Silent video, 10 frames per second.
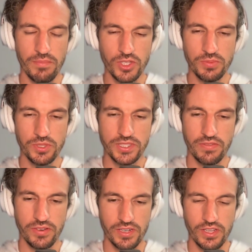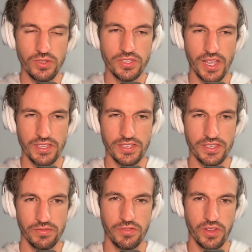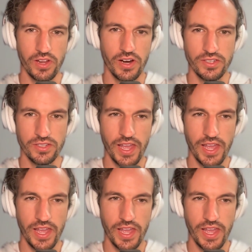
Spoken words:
multiple different use cases for VRs.